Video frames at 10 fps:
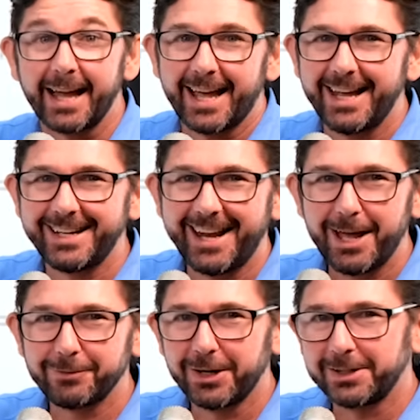Okay,
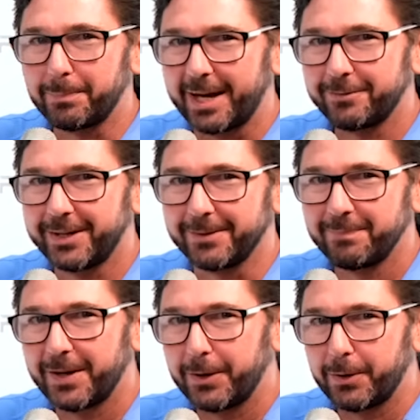today I've got a debate for you.
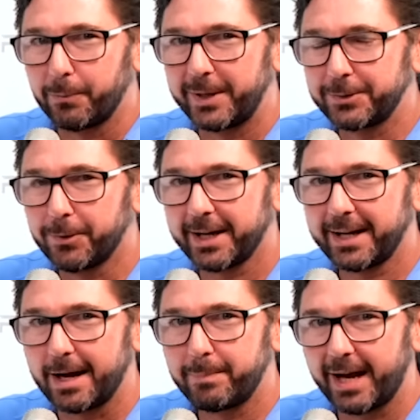We're
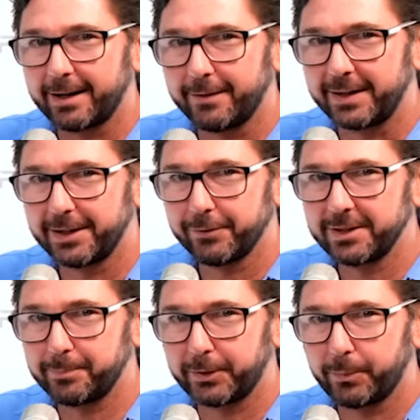talking about the
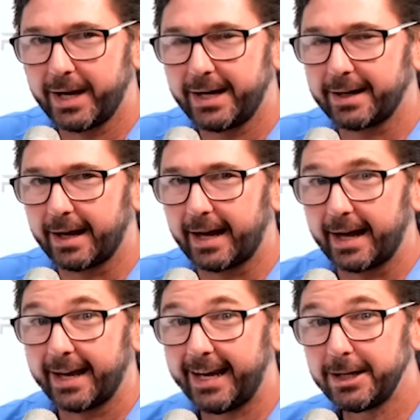difference between
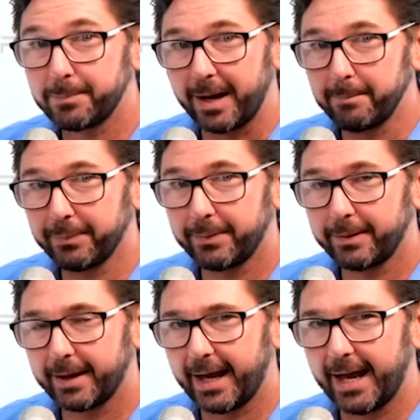a heat pump
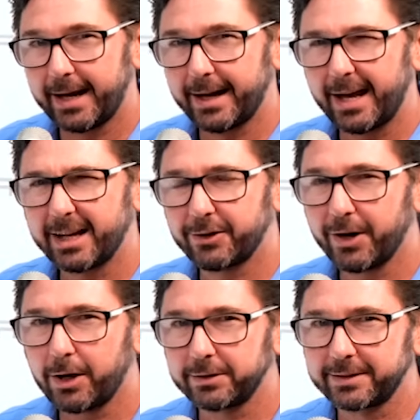and a
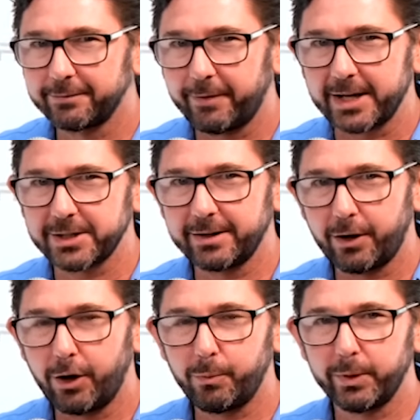good old-fashioned
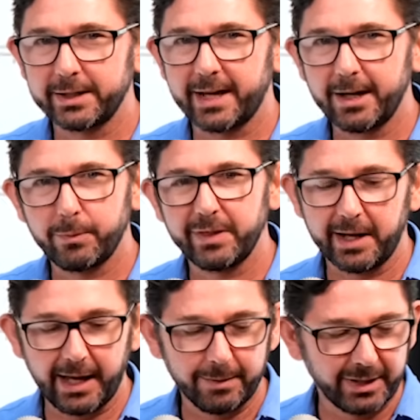hot water tank with an
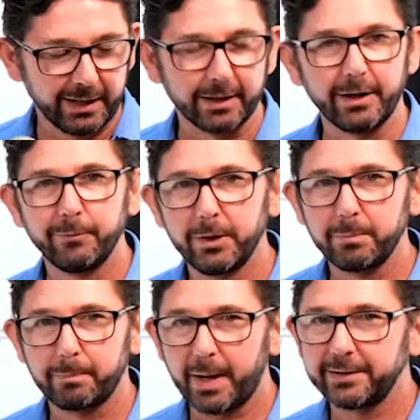element in it, a real
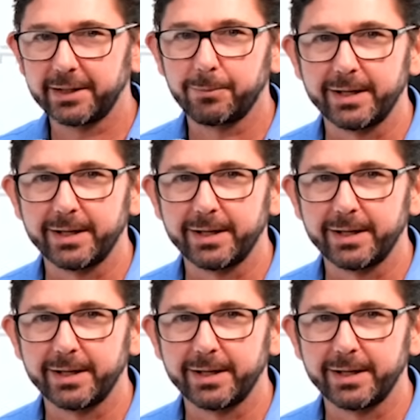basic